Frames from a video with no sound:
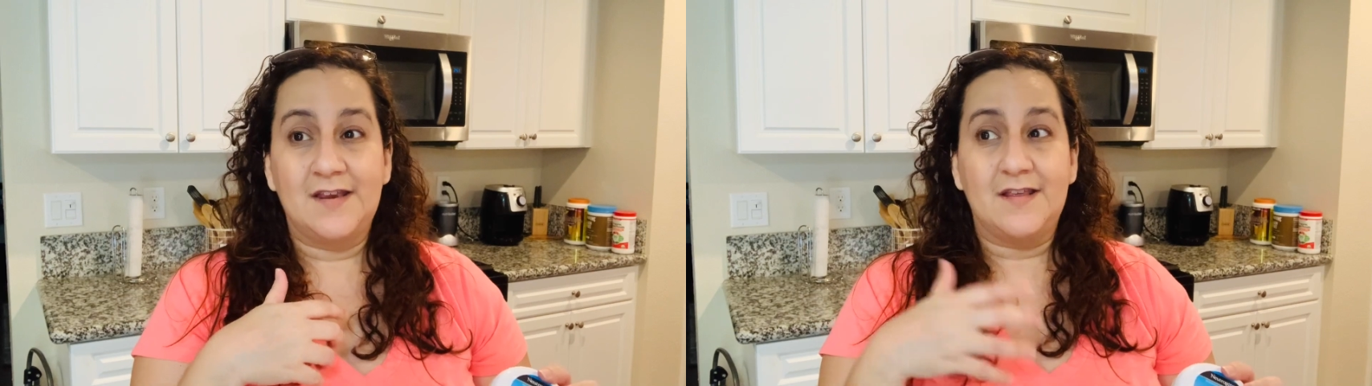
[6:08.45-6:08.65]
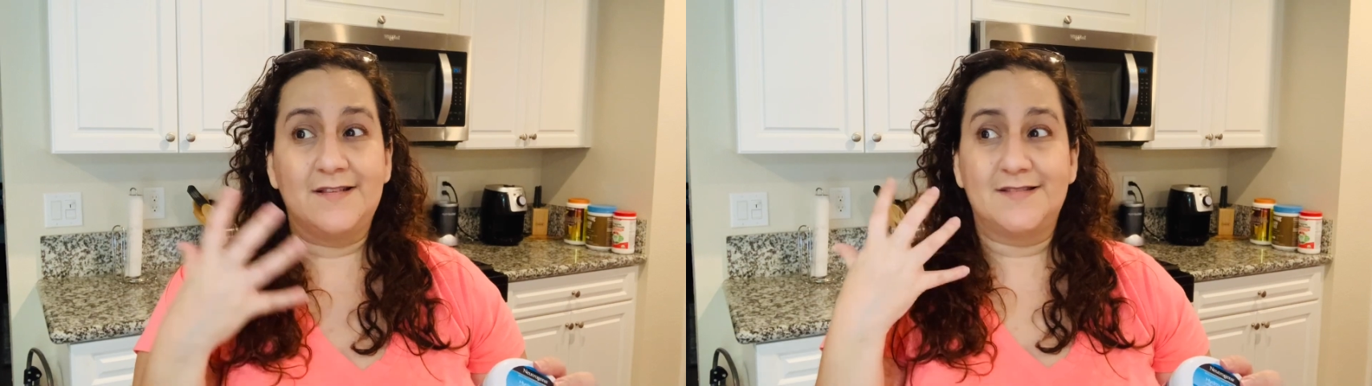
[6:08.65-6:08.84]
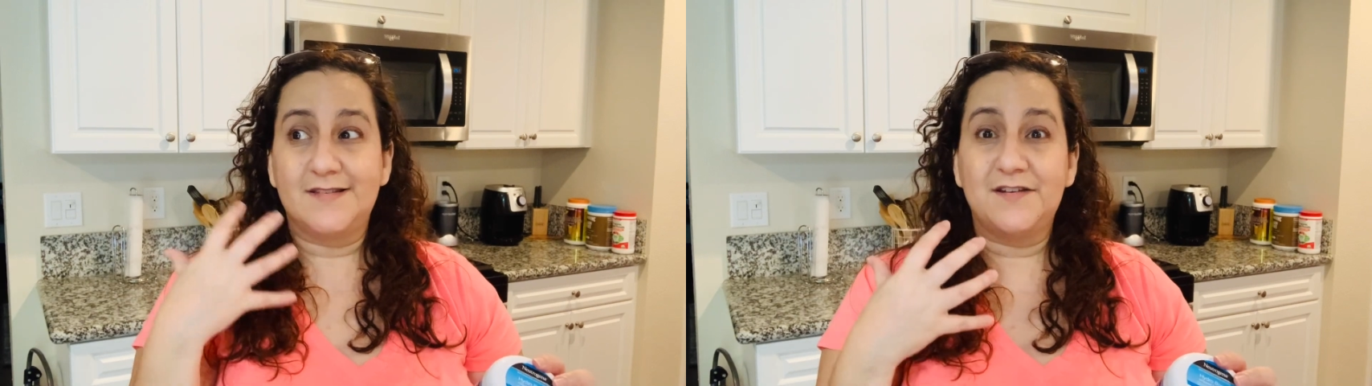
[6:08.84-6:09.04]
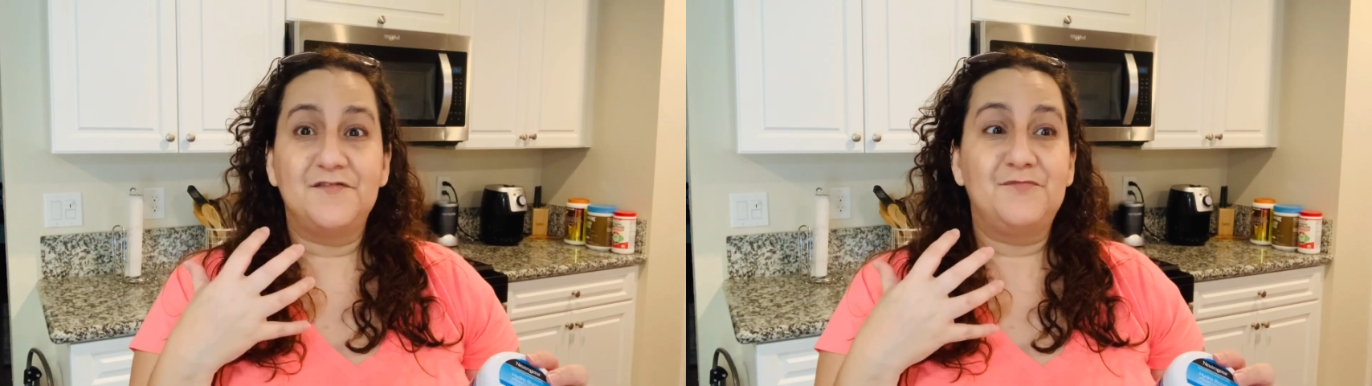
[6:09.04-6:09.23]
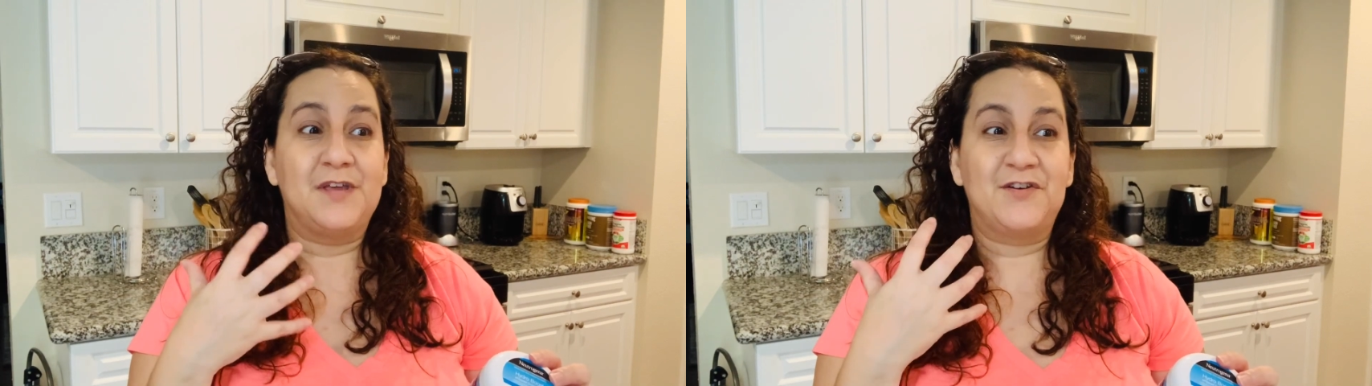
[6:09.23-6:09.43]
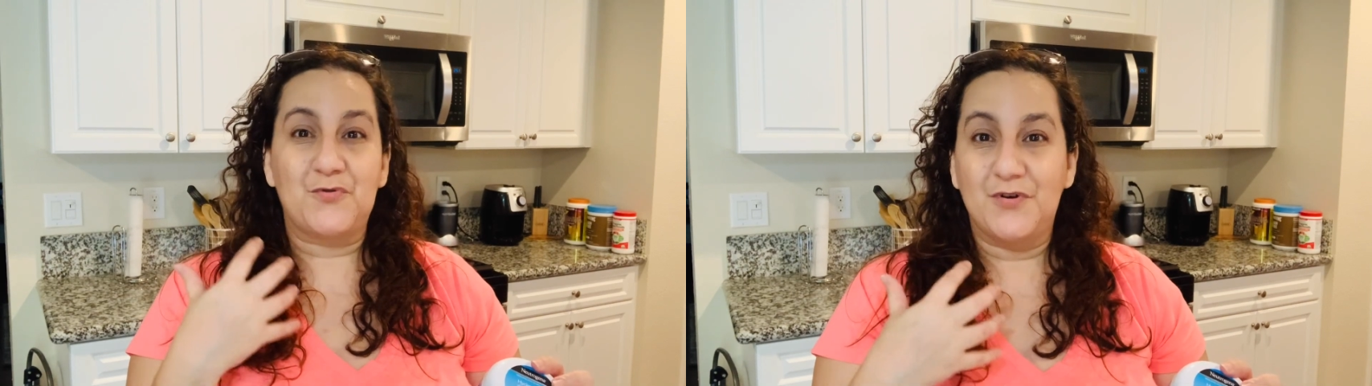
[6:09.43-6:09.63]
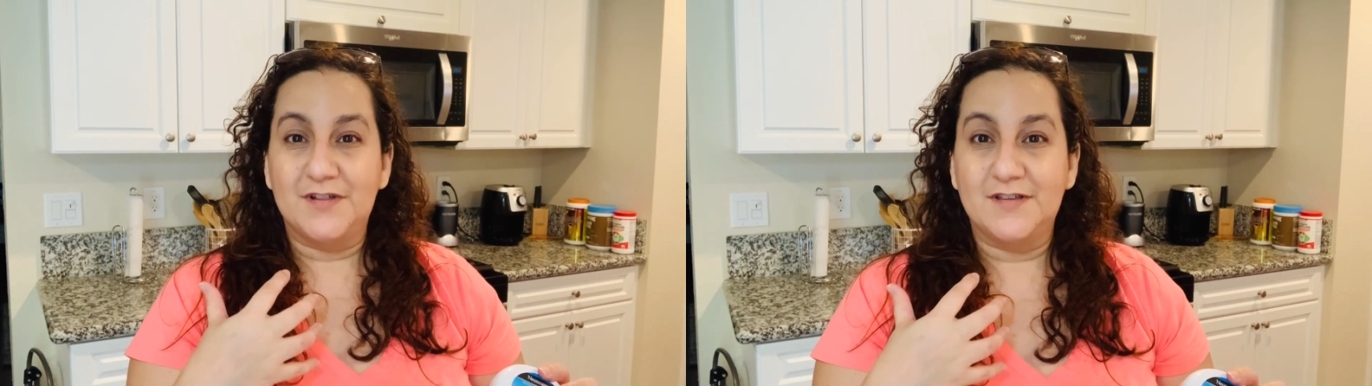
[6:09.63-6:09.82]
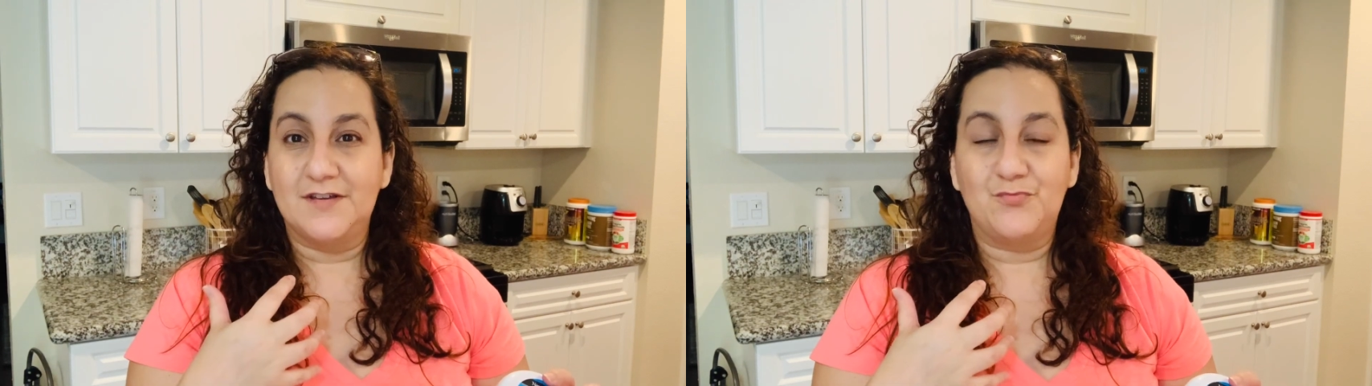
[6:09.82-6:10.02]
instead of being
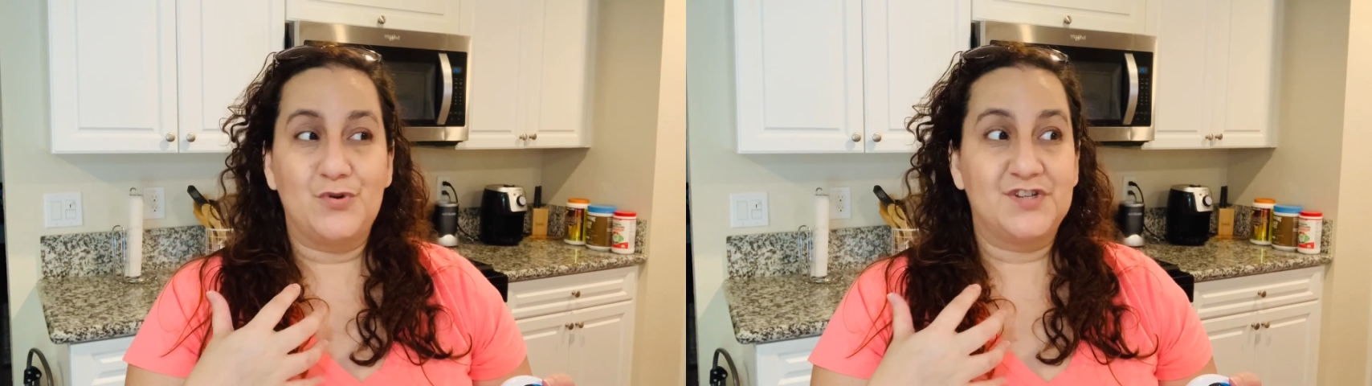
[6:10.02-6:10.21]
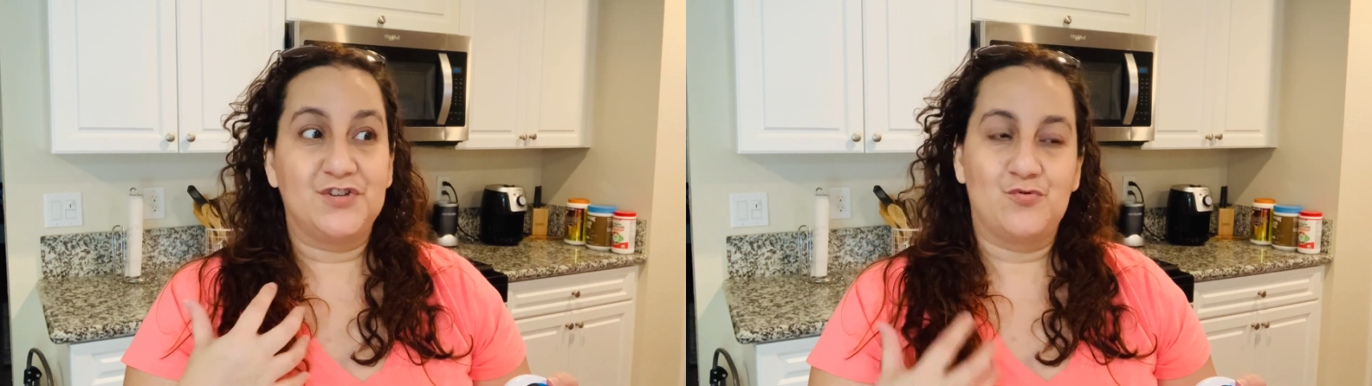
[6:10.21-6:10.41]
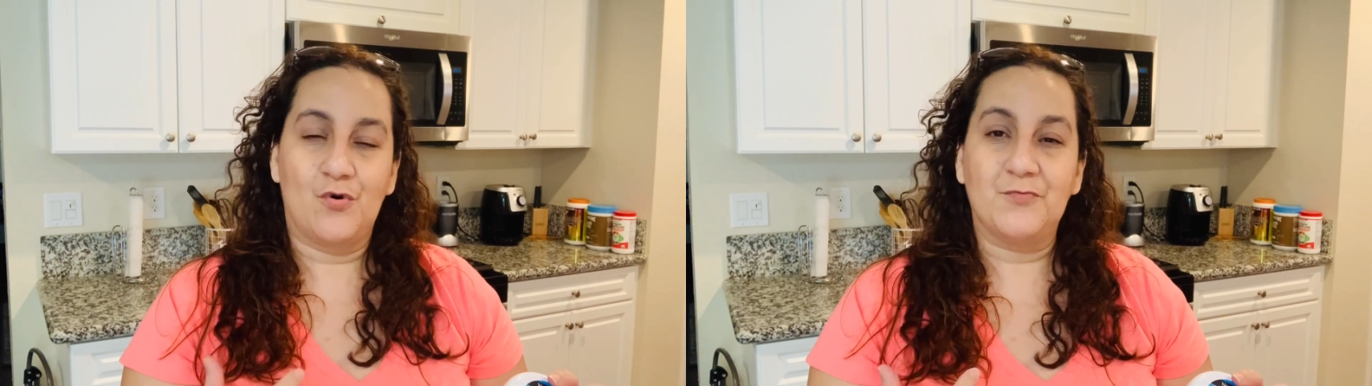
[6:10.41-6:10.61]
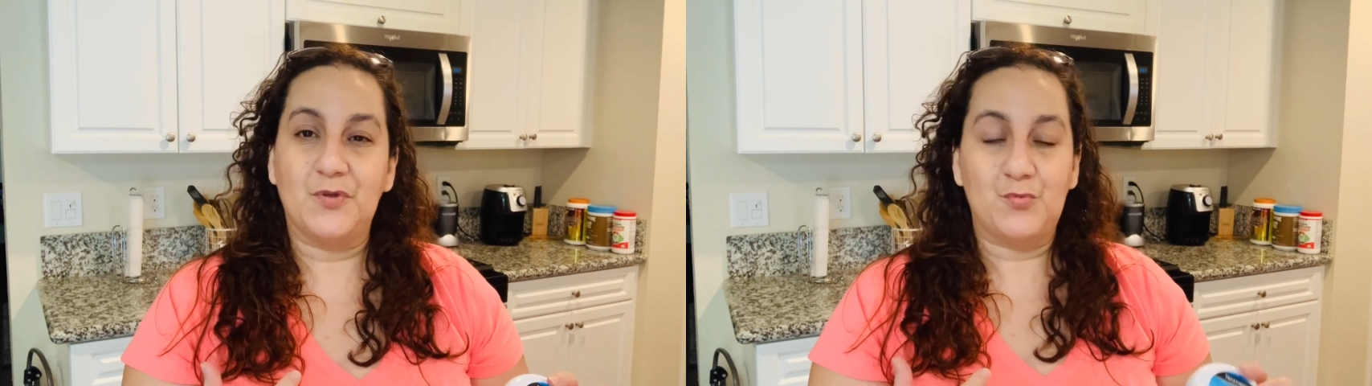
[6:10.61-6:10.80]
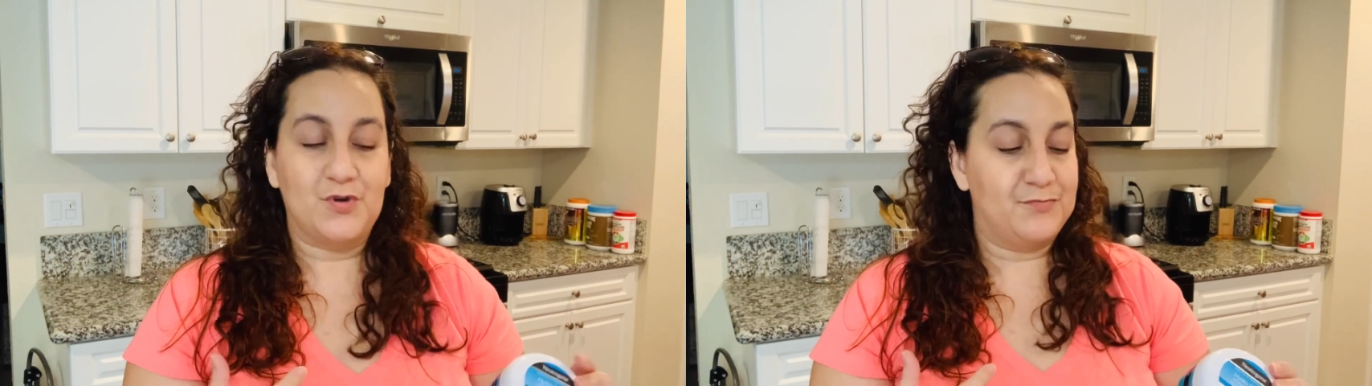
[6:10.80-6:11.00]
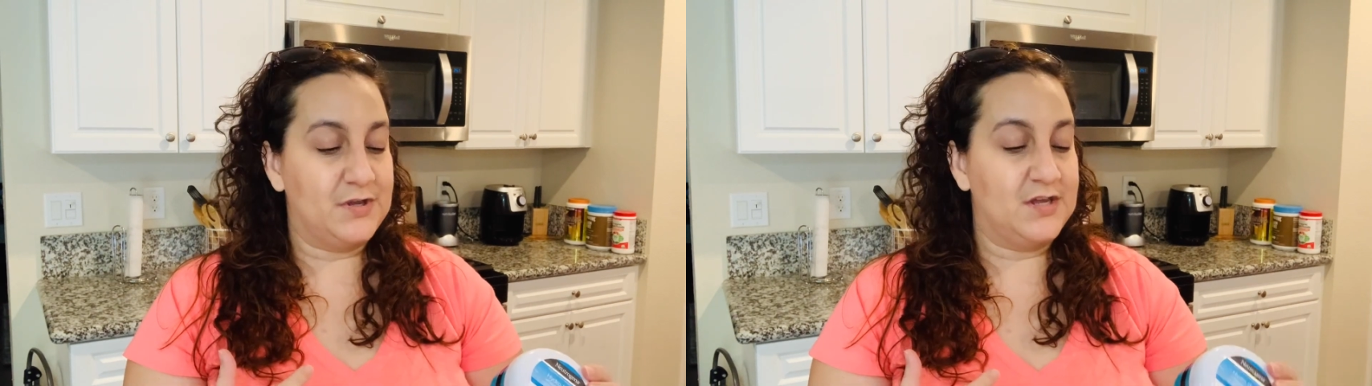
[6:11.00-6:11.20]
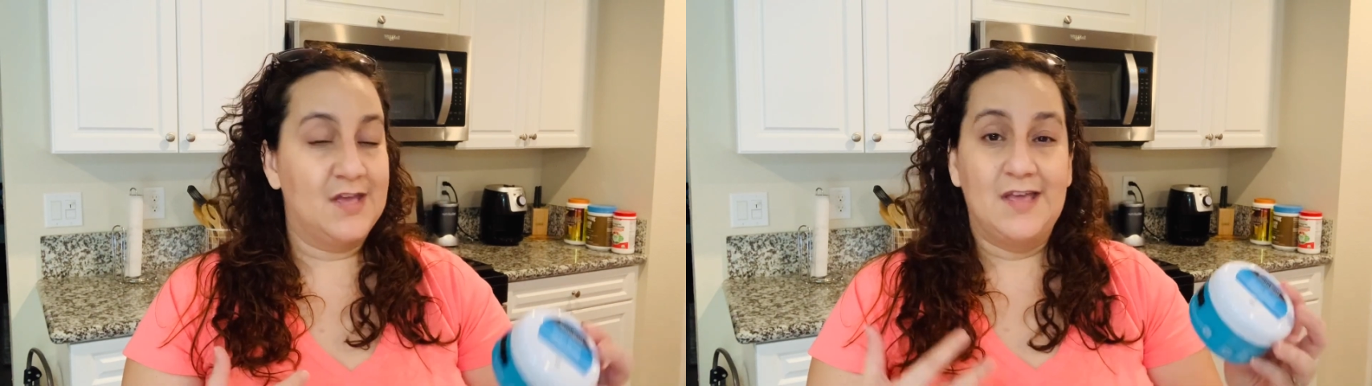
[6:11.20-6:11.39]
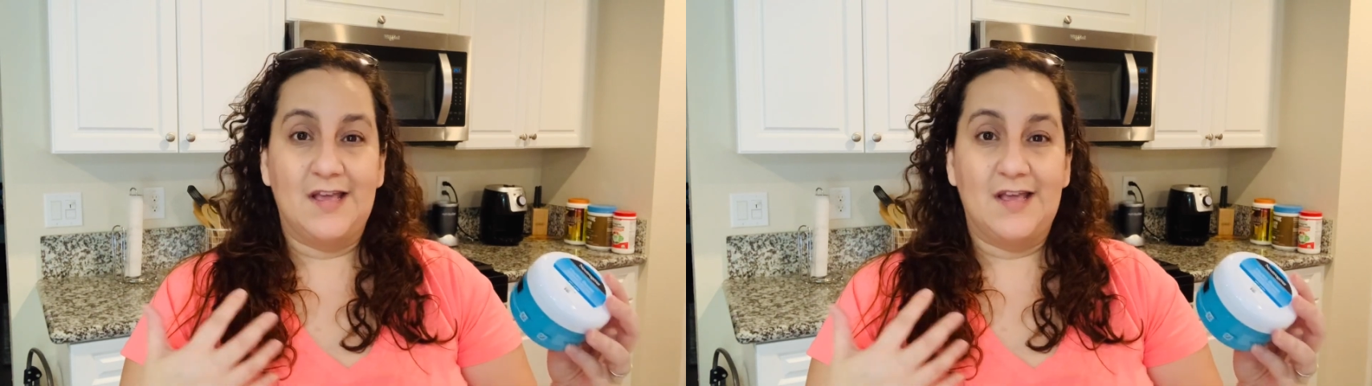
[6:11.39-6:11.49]
oily, which it normally would be,